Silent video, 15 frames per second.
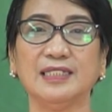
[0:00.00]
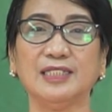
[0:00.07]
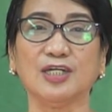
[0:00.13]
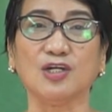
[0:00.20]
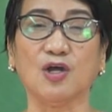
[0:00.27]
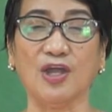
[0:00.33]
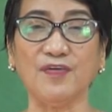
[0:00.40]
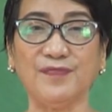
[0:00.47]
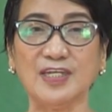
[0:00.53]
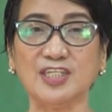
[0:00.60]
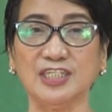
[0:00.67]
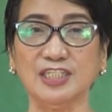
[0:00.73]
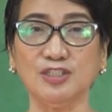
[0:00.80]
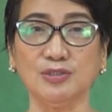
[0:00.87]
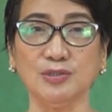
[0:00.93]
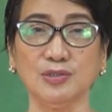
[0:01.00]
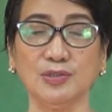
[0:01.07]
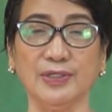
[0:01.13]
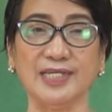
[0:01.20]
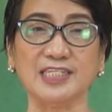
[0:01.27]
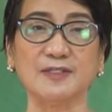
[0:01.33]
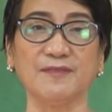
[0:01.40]
The coefficient
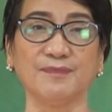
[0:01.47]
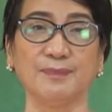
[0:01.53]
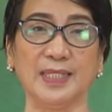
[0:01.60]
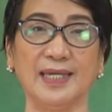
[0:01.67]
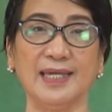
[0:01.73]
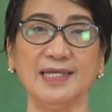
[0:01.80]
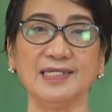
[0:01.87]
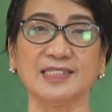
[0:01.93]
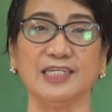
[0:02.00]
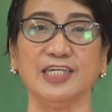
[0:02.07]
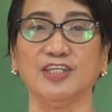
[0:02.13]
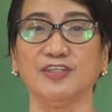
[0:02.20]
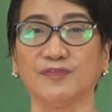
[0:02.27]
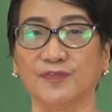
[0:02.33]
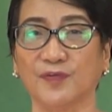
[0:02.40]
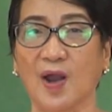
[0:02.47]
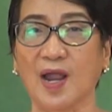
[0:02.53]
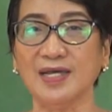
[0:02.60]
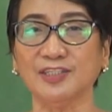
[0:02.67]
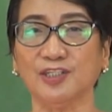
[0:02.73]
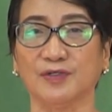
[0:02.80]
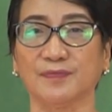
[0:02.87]
2 is placed in
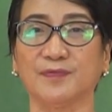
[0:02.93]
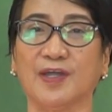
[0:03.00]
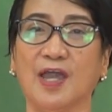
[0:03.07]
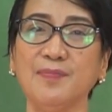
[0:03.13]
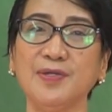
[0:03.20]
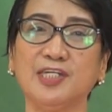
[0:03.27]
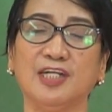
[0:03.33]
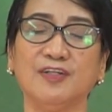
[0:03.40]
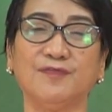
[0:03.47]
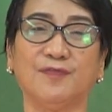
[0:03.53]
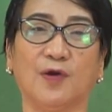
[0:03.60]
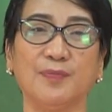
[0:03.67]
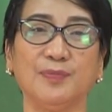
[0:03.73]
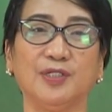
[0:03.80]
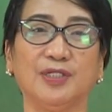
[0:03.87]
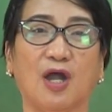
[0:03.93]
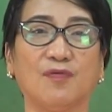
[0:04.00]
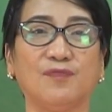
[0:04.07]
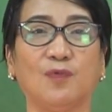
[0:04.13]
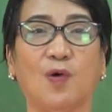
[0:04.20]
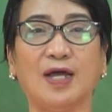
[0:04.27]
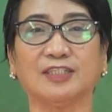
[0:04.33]
front of chemical formula
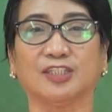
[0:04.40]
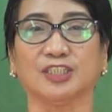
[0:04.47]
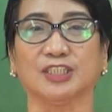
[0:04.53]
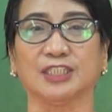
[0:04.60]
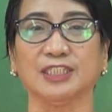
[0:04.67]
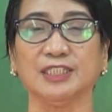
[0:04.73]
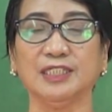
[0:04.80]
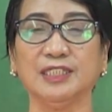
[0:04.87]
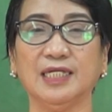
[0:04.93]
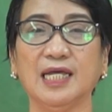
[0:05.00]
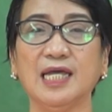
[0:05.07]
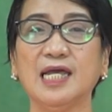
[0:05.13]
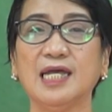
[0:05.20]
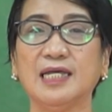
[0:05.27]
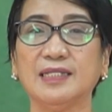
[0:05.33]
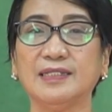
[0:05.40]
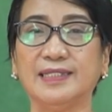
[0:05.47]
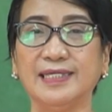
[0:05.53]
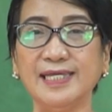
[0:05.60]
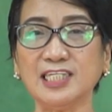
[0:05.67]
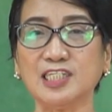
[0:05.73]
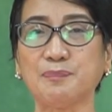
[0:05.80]
of water.
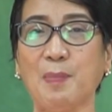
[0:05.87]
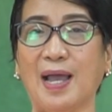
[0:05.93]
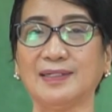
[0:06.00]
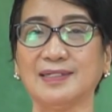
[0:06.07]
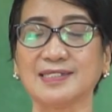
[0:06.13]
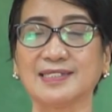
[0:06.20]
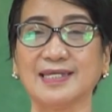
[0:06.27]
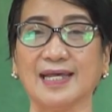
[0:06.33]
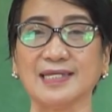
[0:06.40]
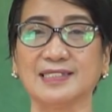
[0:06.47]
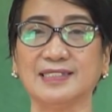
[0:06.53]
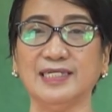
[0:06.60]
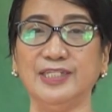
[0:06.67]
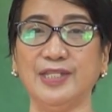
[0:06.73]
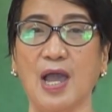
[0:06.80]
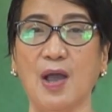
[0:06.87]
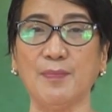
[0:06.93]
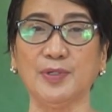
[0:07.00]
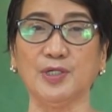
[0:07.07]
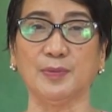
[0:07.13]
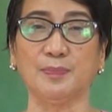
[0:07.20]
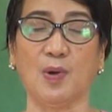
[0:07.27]
This balances the
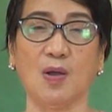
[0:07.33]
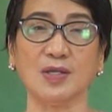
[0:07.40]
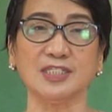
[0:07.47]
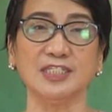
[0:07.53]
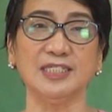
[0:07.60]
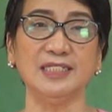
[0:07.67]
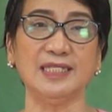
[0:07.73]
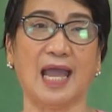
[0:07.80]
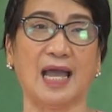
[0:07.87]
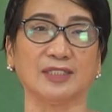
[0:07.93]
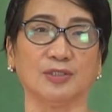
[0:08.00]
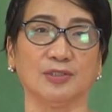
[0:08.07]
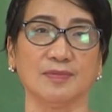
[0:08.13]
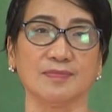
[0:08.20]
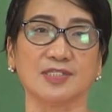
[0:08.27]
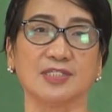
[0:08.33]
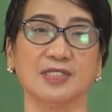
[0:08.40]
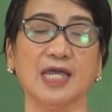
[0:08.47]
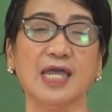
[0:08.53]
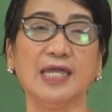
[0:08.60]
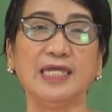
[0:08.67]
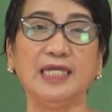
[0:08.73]
number of oxygen atoms
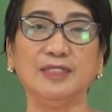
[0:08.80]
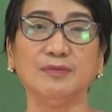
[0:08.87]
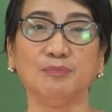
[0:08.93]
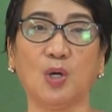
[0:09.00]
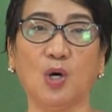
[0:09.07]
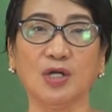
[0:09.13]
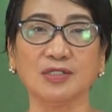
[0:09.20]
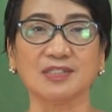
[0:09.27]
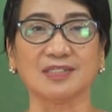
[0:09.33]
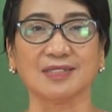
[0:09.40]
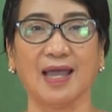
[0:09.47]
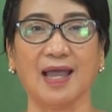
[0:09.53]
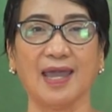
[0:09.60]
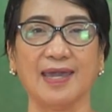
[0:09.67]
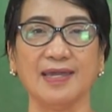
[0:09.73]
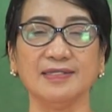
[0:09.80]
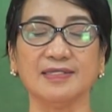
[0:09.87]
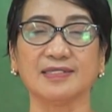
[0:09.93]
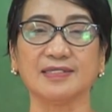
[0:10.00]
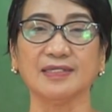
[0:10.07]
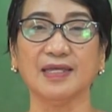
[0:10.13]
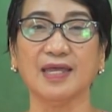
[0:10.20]
in both
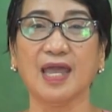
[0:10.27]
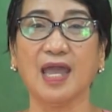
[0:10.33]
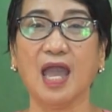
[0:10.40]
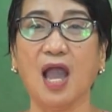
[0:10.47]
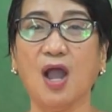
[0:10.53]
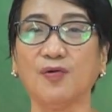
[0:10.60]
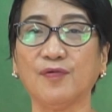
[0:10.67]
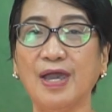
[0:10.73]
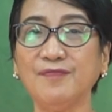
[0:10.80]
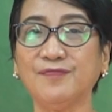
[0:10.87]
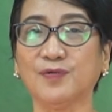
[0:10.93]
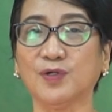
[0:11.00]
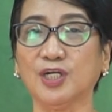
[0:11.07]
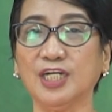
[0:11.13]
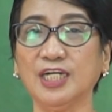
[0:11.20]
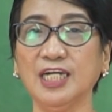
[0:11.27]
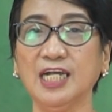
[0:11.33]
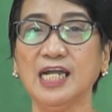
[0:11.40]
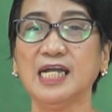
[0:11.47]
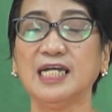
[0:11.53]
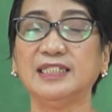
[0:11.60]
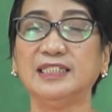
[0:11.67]
sides. However,
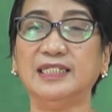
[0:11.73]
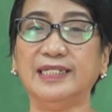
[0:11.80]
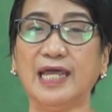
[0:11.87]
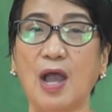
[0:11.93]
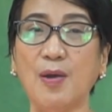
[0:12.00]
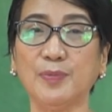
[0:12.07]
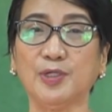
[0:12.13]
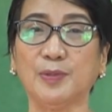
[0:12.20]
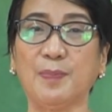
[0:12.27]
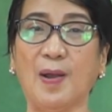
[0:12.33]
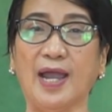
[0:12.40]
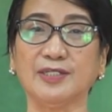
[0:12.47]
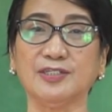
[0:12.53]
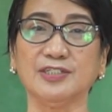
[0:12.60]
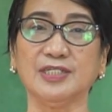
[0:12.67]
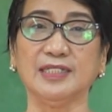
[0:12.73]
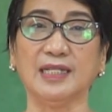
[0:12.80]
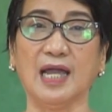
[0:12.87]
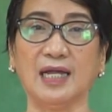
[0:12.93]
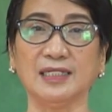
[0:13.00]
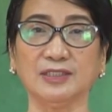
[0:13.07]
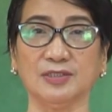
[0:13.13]
the number of hydrogen
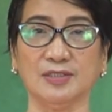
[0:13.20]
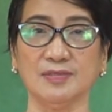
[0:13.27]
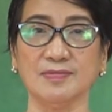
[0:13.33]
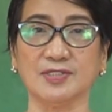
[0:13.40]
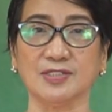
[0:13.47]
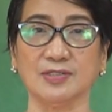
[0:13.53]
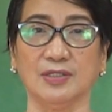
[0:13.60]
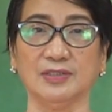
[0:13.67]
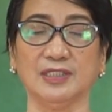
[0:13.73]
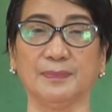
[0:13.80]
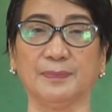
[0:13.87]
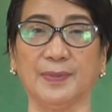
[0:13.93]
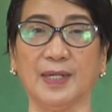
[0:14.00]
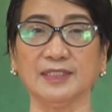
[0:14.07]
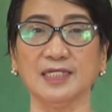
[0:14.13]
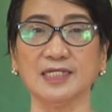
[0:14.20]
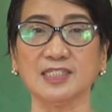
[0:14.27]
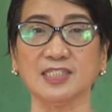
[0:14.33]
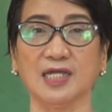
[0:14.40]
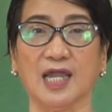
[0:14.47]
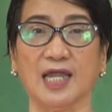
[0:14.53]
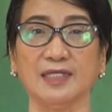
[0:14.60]
atoms on the product
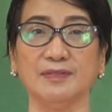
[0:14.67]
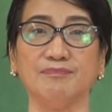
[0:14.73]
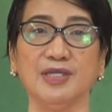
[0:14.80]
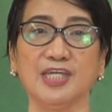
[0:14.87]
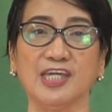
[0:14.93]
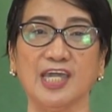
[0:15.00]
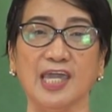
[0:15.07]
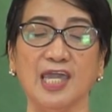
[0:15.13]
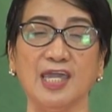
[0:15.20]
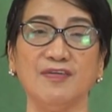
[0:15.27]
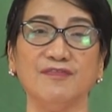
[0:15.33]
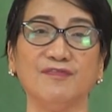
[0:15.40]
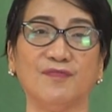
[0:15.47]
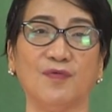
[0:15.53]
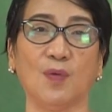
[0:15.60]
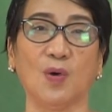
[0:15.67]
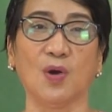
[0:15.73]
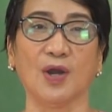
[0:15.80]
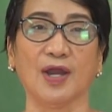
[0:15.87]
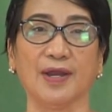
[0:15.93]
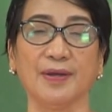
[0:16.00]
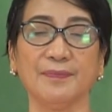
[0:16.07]
side became
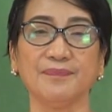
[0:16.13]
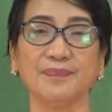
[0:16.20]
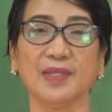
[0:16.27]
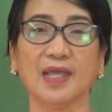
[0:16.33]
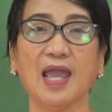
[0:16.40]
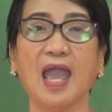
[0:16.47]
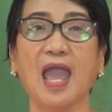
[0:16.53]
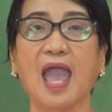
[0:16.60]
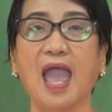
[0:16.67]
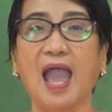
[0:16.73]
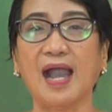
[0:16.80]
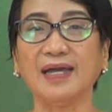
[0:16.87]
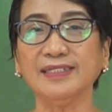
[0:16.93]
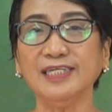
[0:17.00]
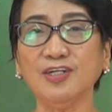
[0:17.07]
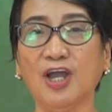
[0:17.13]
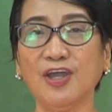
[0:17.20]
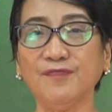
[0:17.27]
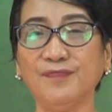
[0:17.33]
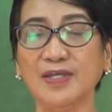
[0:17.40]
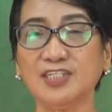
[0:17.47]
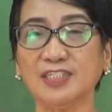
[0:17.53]
4. Adding
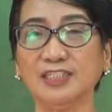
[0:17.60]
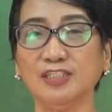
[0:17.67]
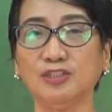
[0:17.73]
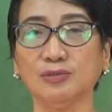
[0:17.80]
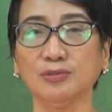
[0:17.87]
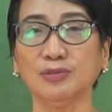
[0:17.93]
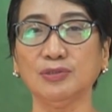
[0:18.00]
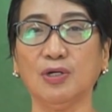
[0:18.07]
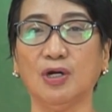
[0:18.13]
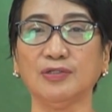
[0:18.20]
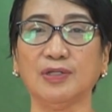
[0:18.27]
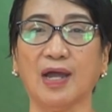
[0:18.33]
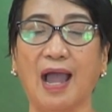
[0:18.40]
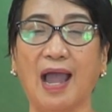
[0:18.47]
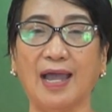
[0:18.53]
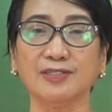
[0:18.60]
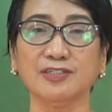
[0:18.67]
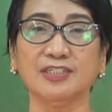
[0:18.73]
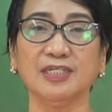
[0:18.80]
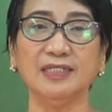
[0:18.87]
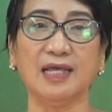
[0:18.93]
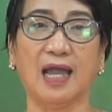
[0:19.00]
coefficient 2 on the
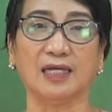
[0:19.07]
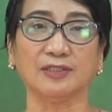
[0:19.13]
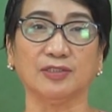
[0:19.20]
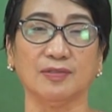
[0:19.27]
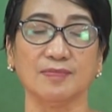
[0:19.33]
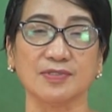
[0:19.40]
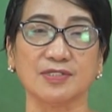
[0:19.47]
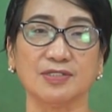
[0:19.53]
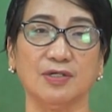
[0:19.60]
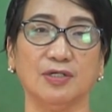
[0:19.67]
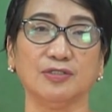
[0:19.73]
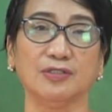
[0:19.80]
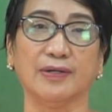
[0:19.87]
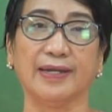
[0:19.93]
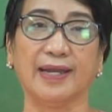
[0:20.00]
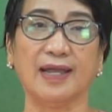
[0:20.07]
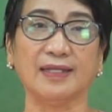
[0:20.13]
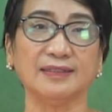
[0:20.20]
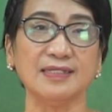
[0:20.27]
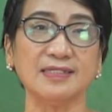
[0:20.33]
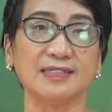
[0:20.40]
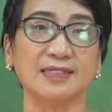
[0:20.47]
hydrogen atoms on the
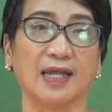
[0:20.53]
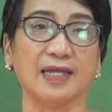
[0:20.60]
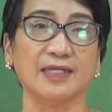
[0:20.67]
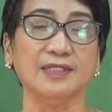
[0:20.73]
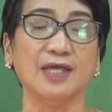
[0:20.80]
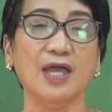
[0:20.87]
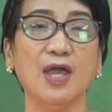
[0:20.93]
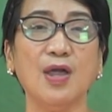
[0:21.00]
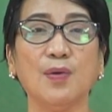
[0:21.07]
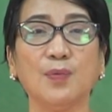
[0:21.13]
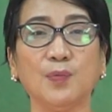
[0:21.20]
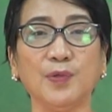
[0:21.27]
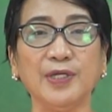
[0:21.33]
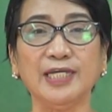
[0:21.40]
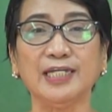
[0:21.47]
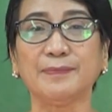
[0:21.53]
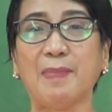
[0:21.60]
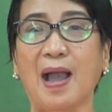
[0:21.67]
reactant side we'll